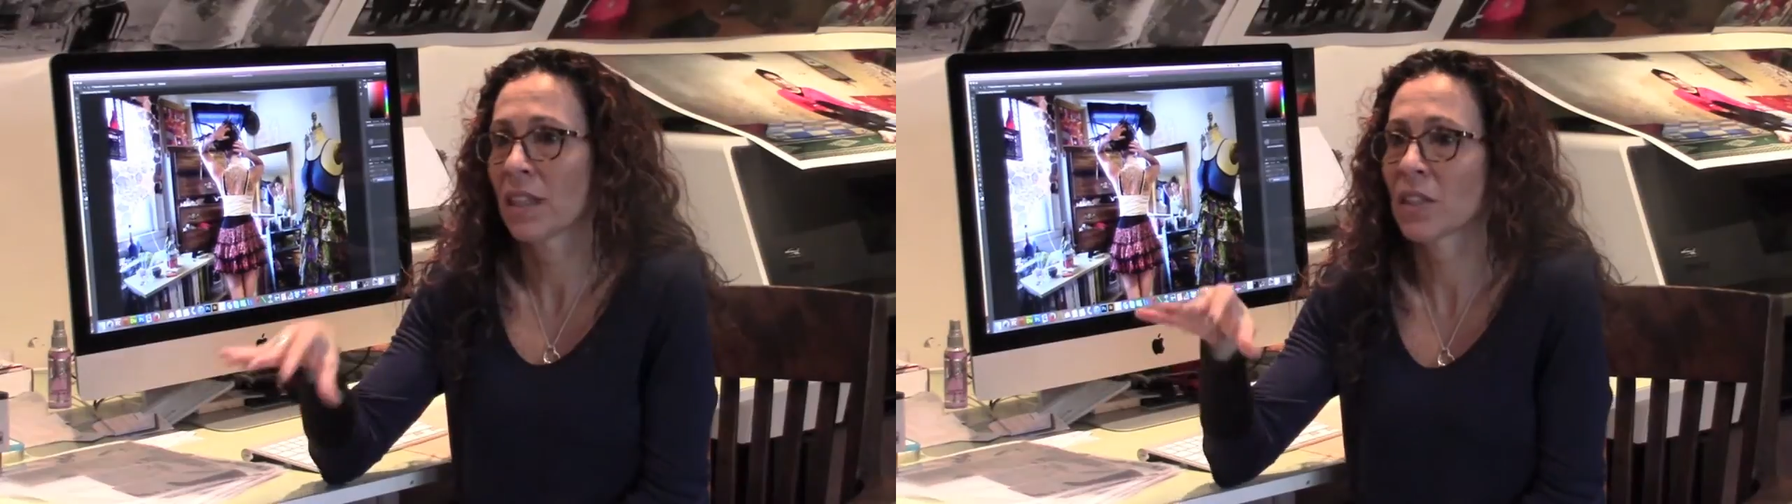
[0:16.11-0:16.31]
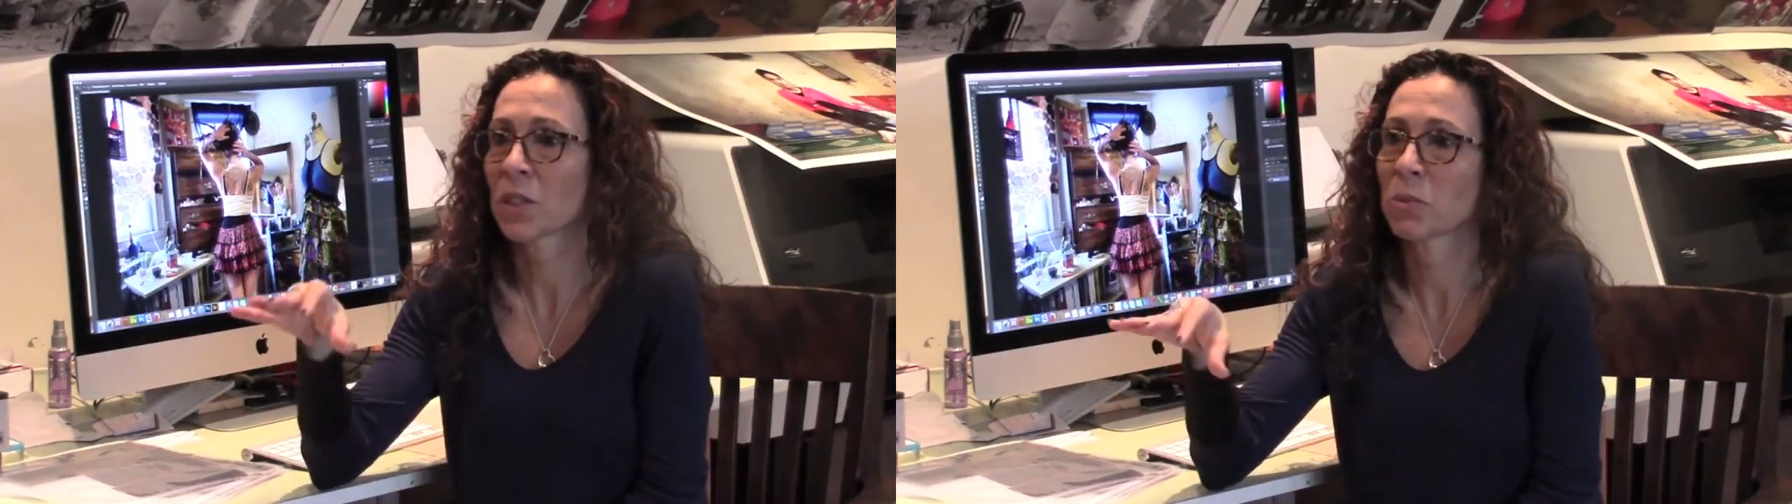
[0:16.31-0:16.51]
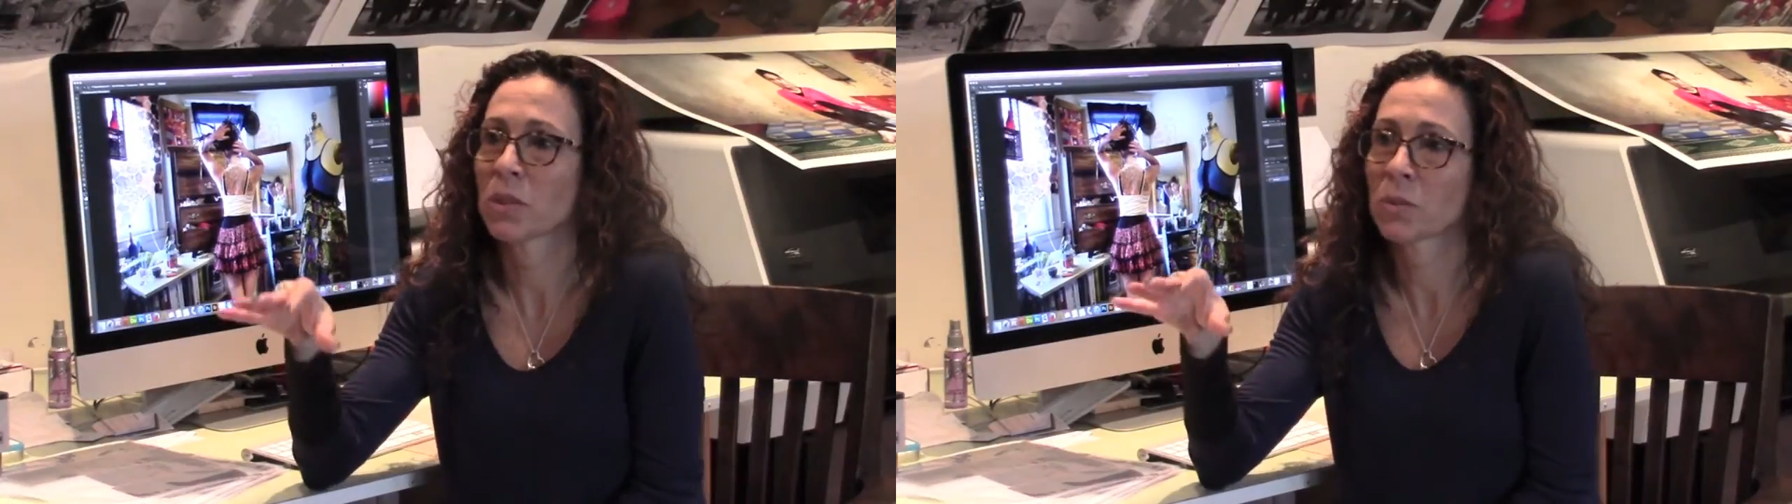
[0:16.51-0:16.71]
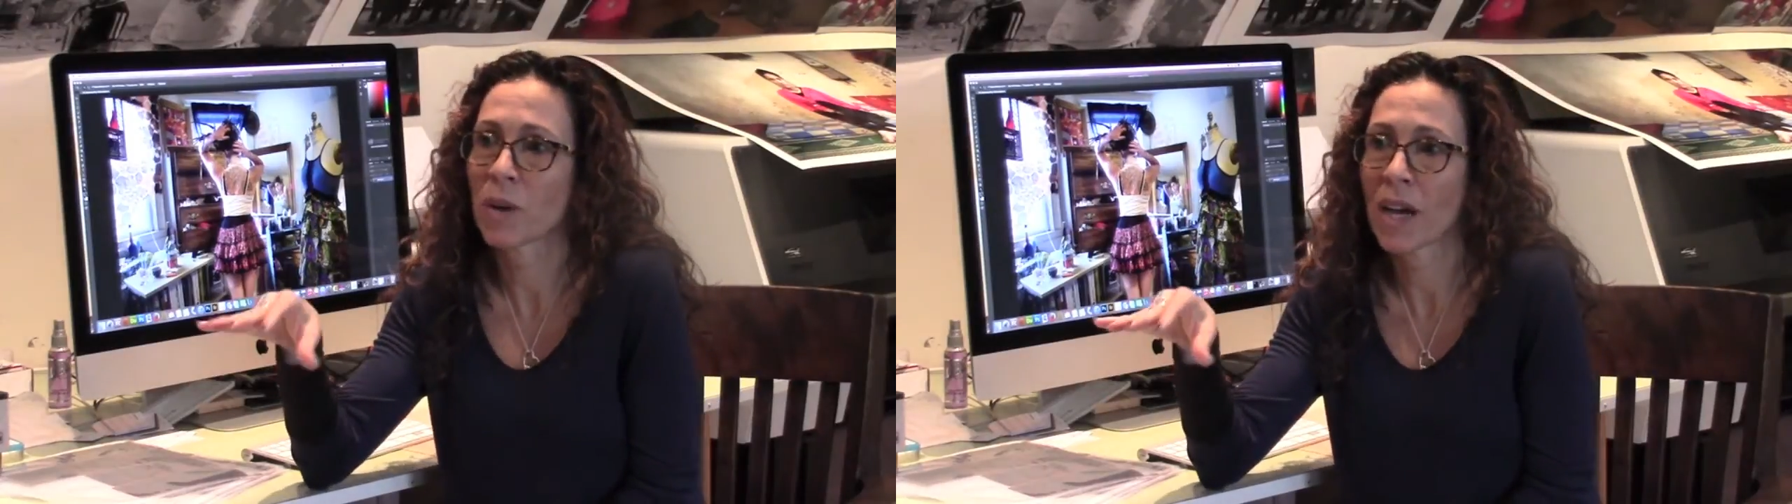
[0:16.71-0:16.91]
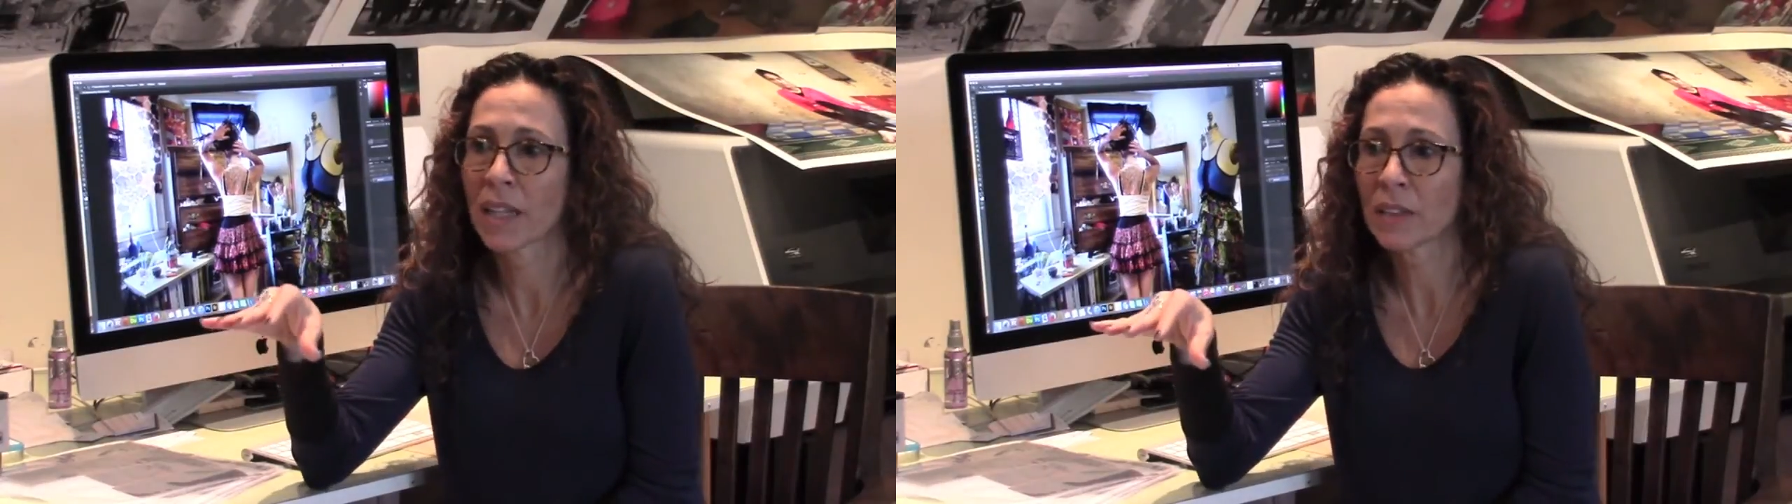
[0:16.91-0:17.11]
actually we
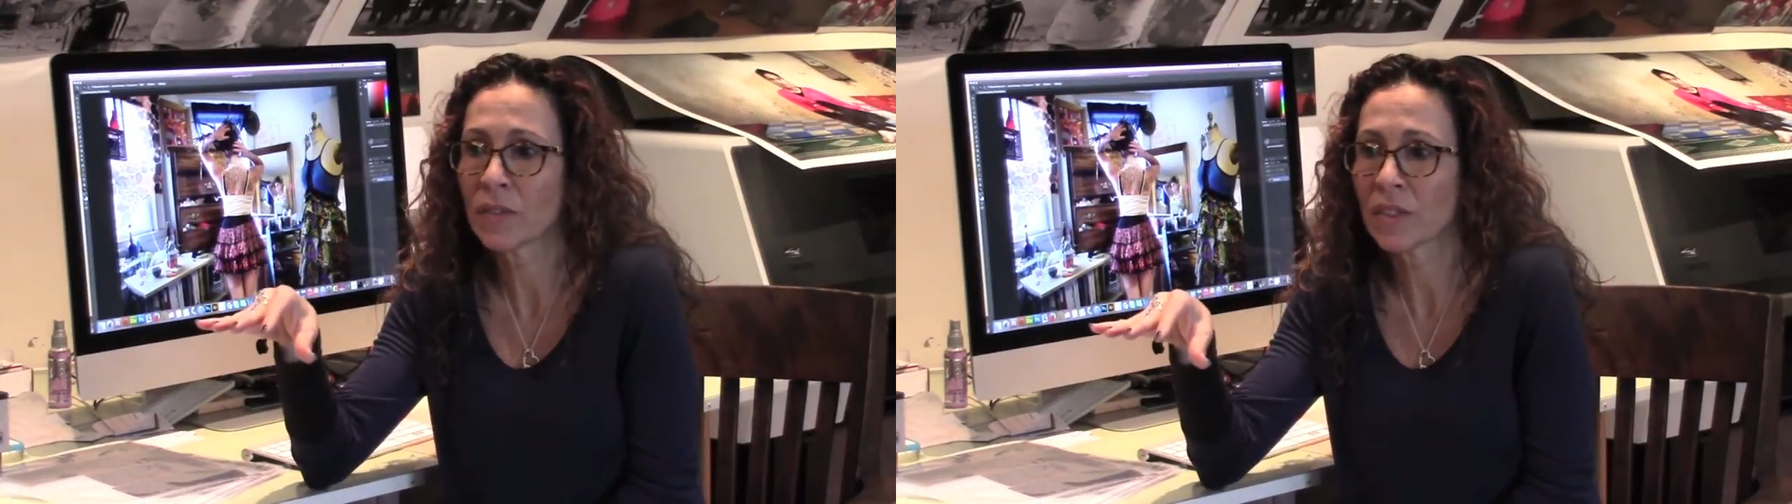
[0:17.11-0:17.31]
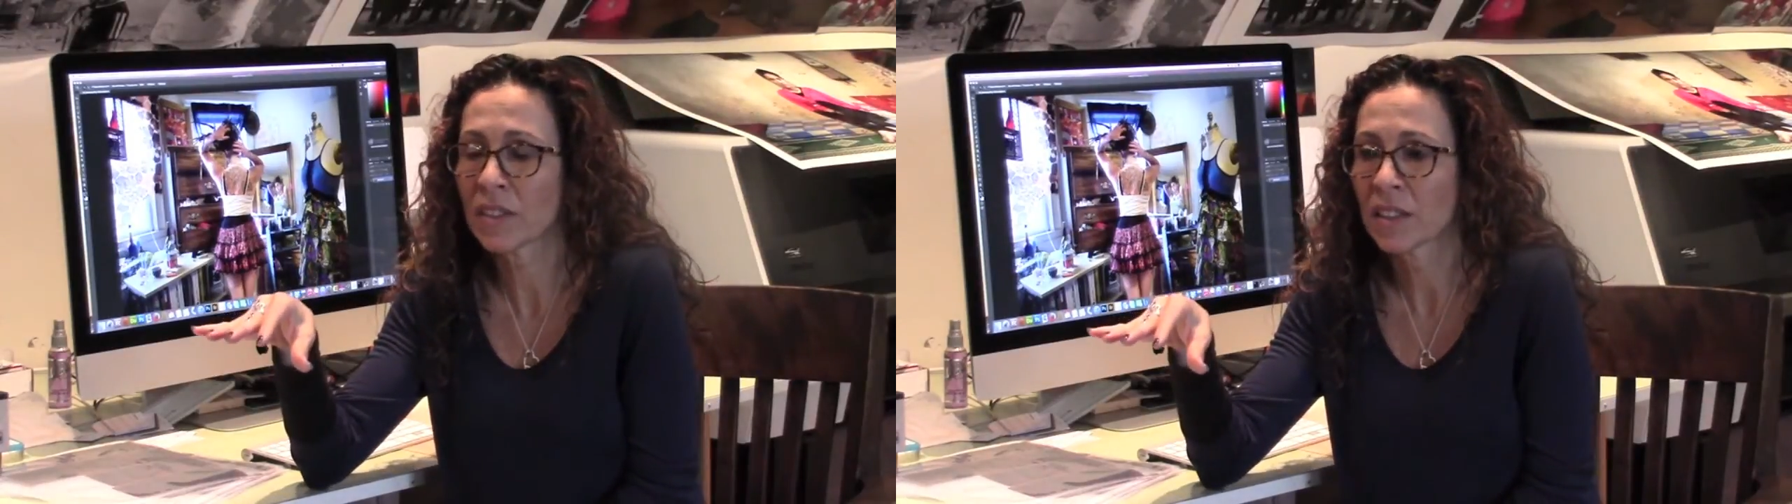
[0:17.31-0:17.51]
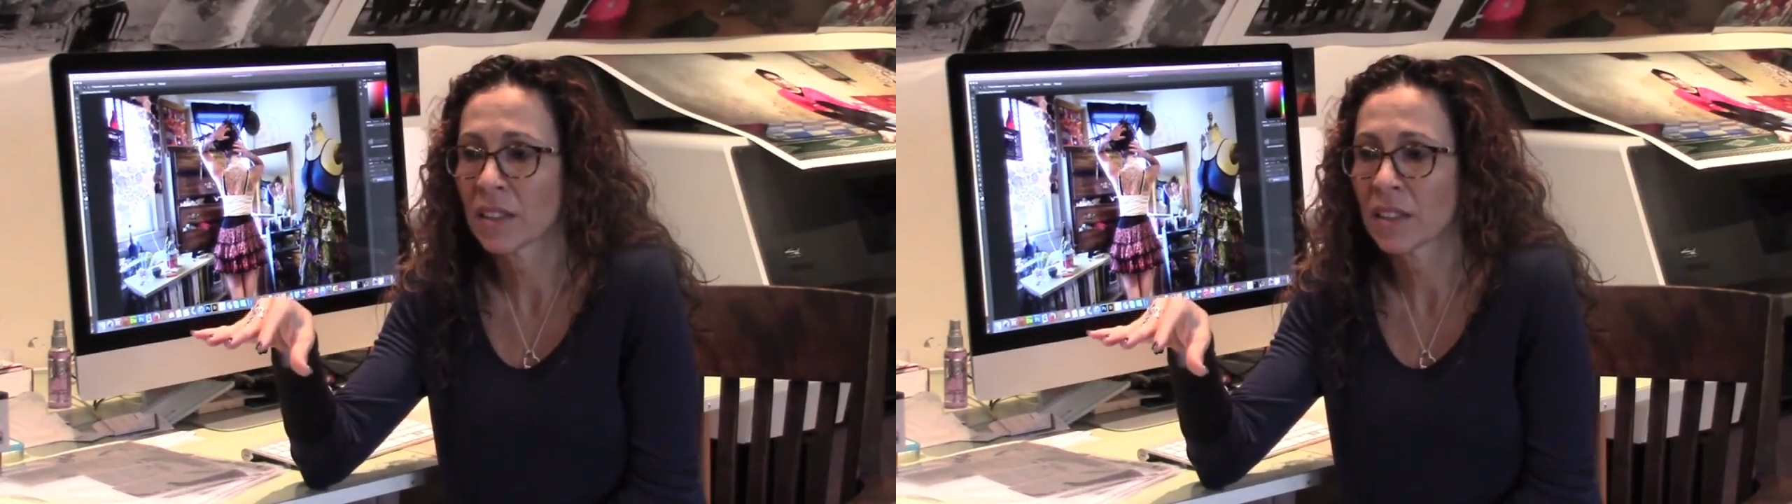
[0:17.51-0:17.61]
arrived